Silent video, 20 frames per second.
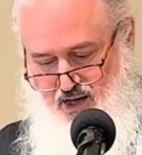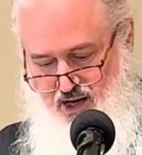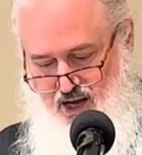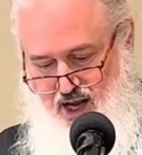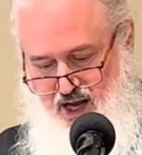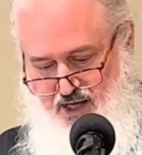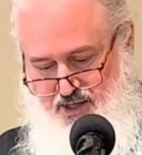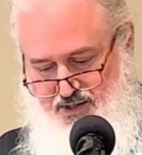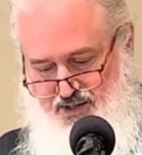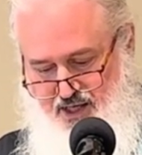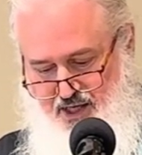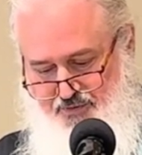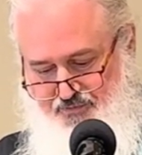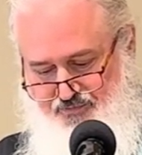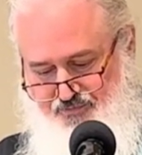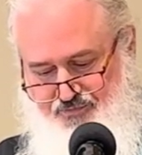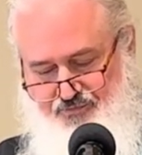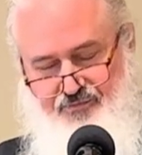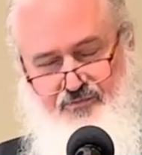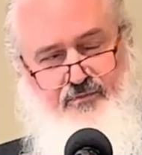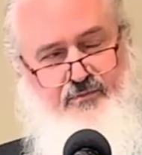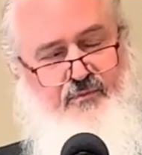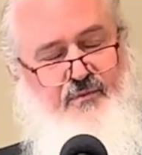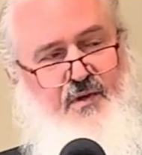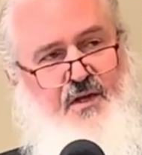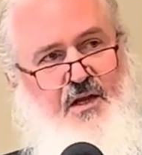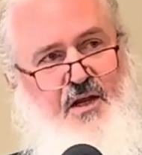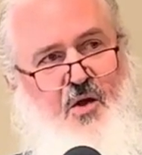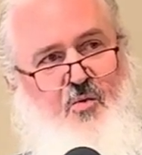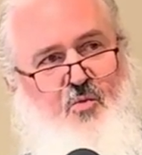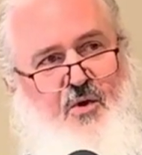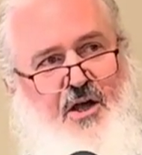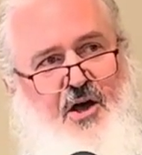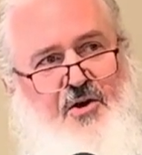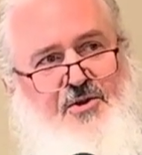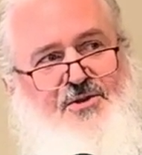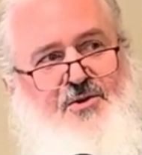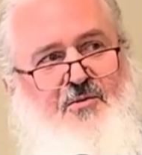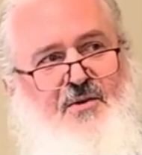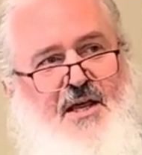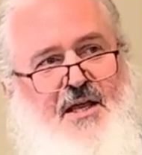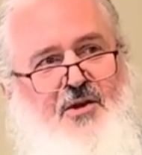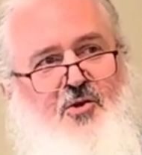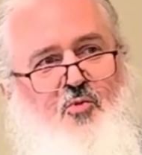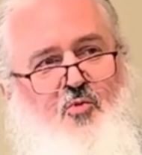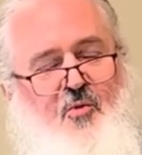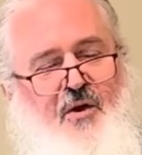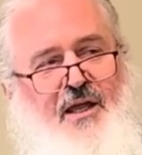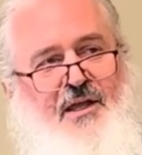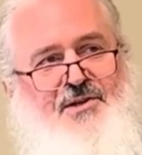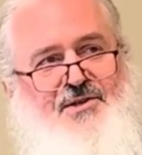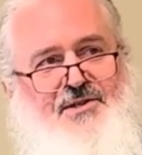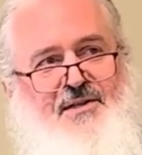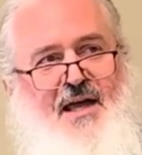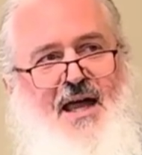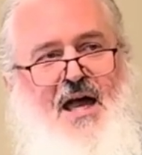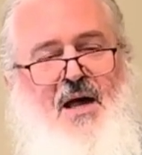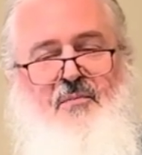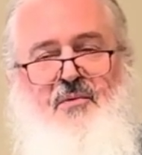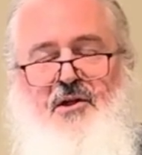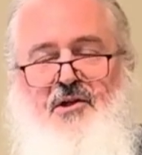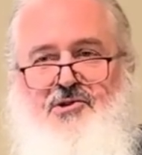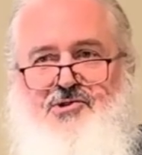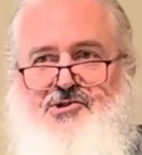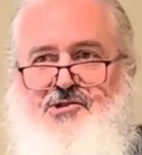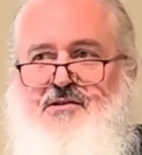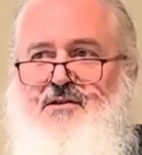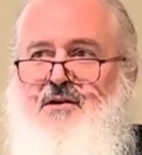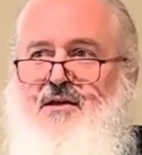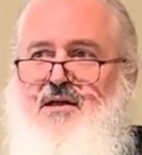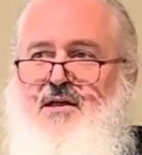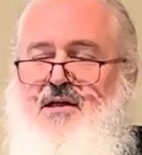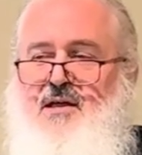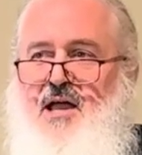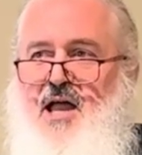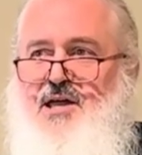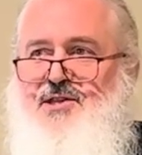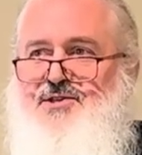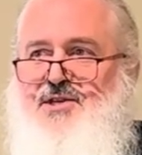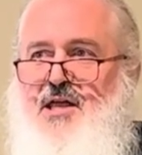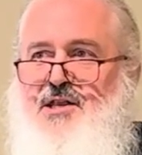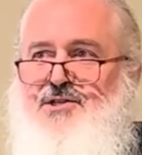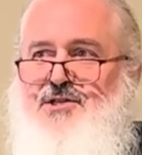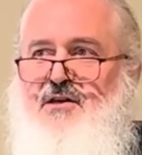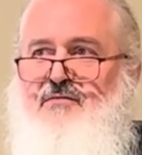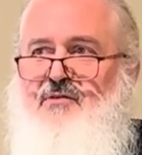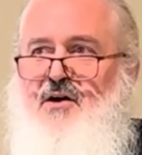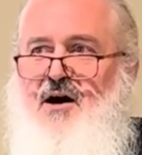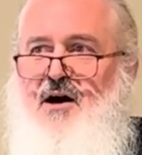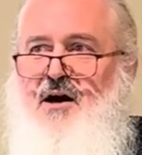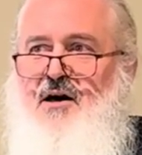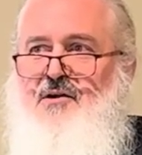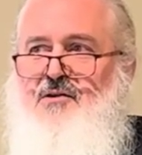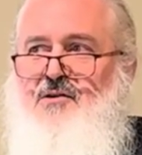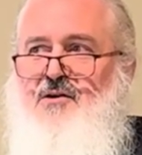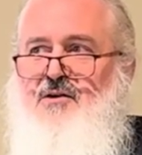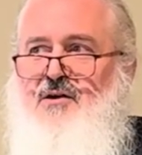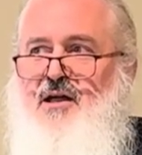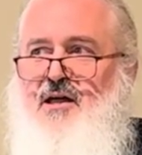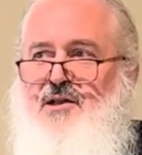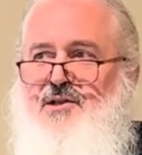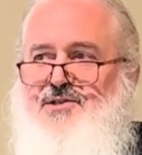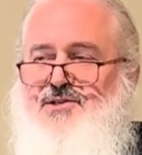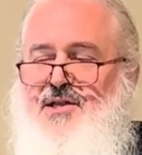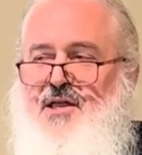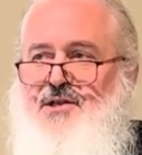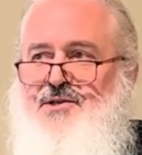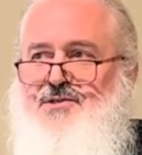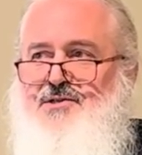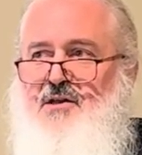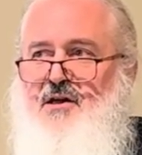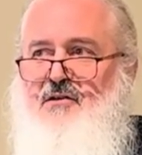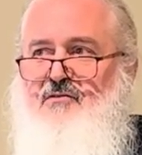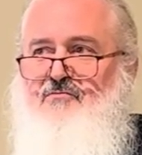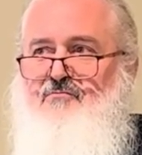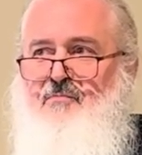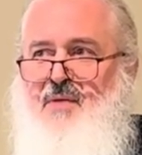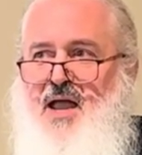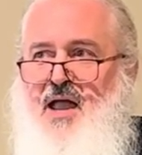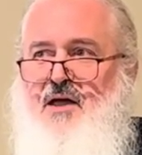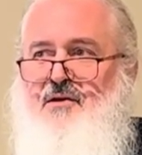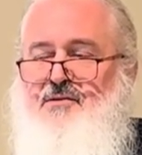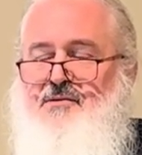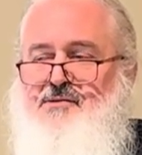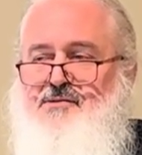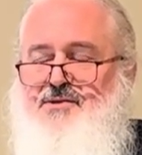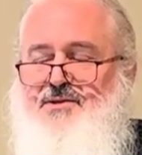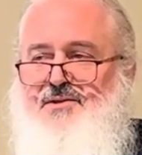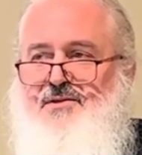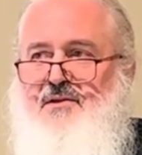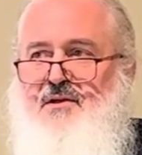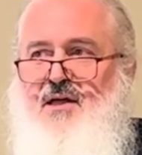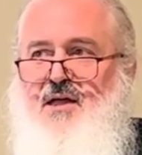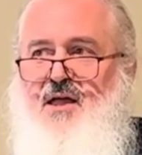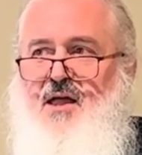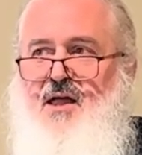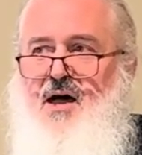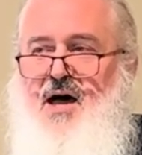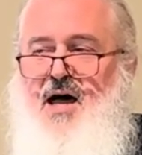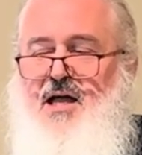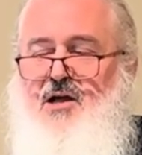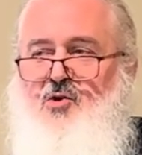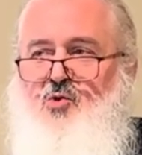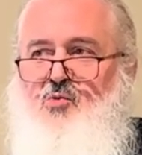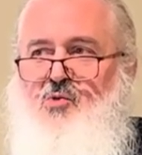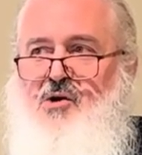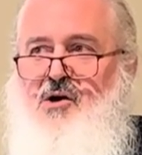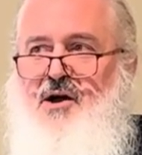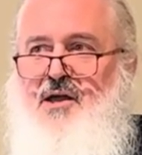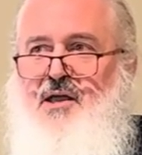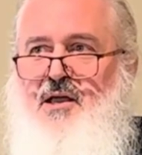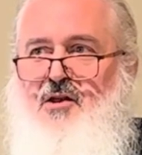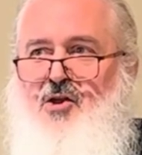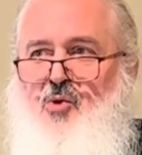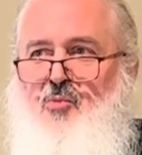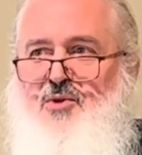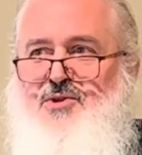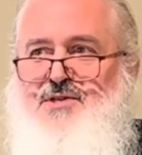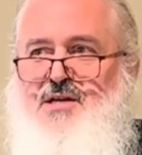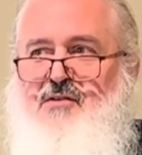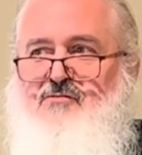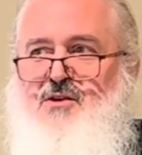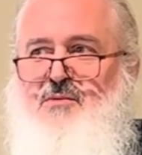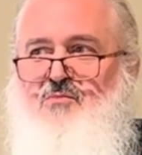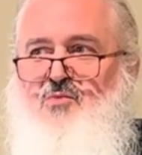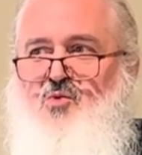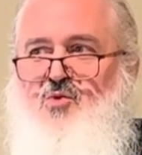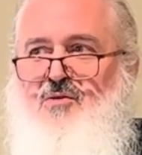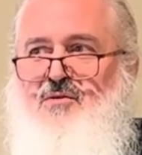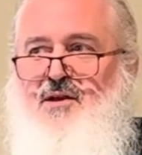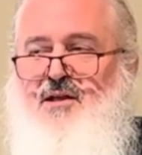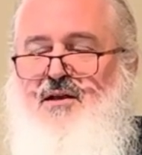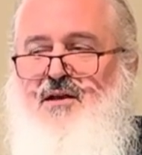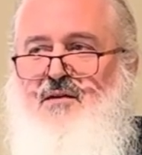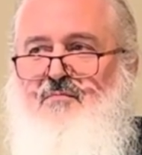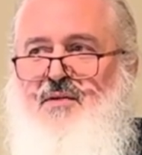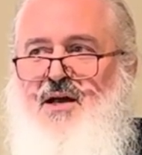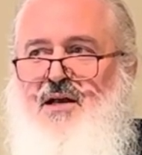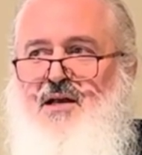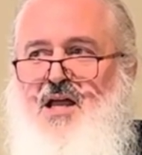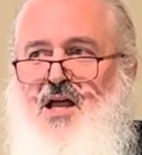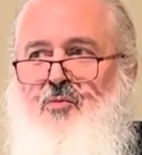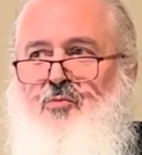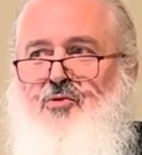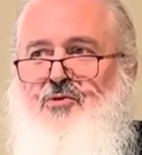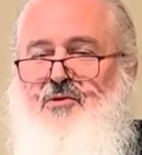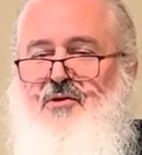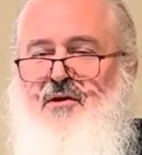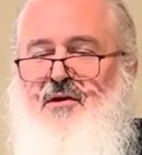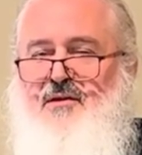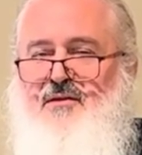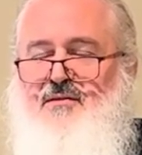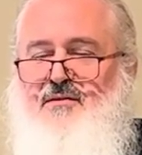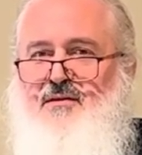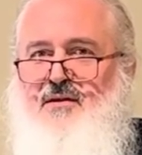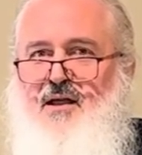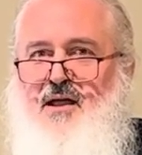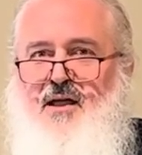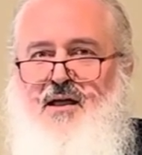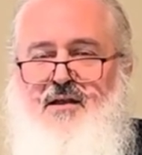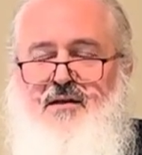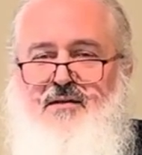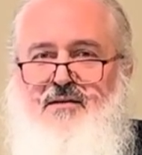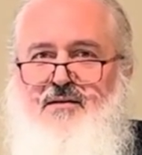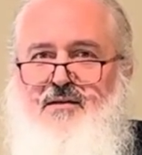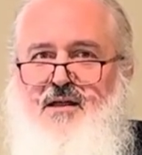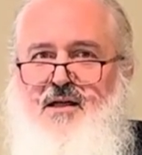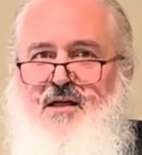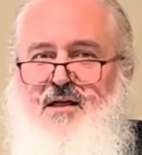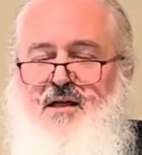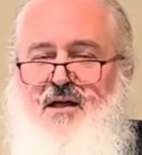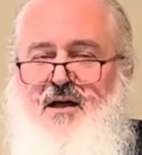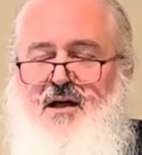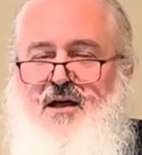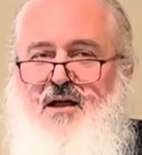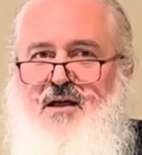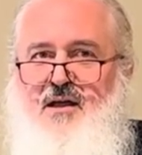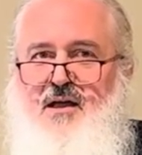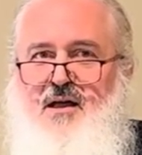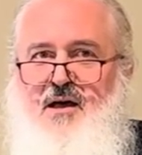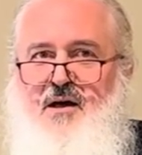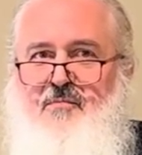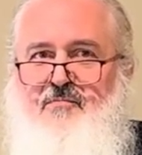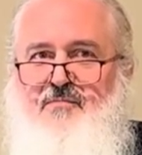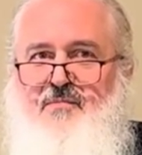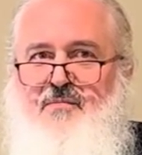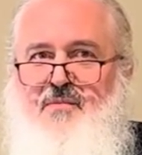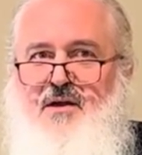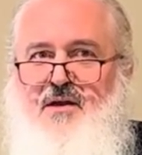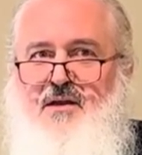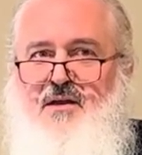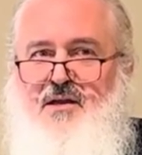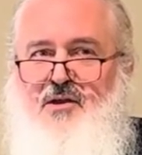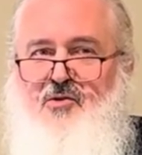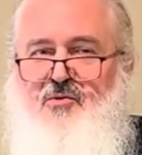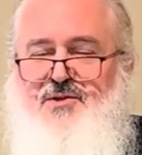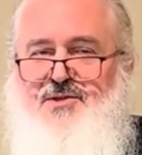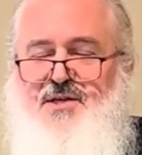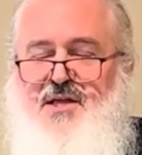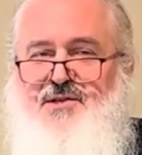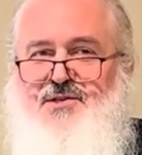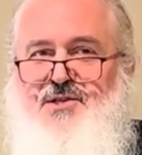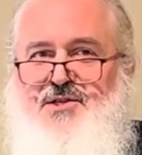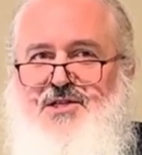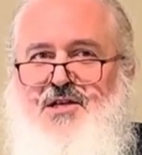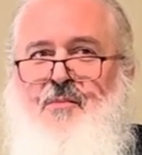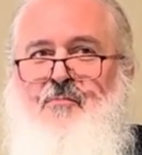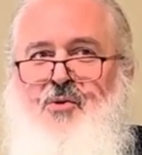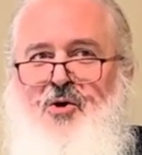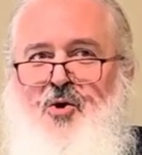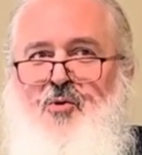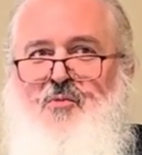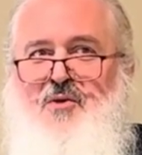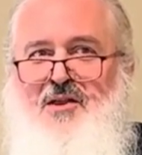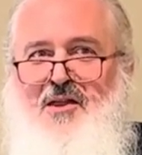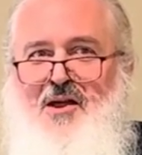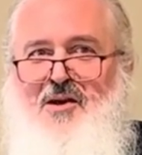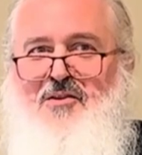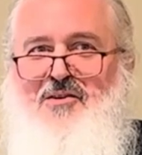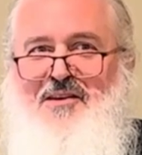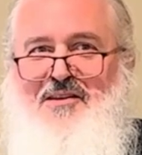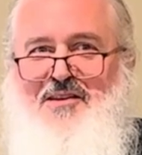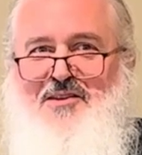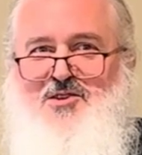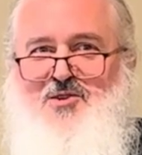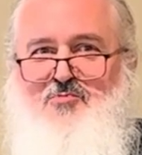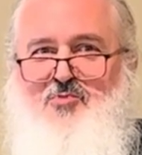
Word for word: And um, we also need to reestablish a sense of honor and a sense of manners. I go walking almost every morning in my neighborhood, and um, you know it's it's a suburban area,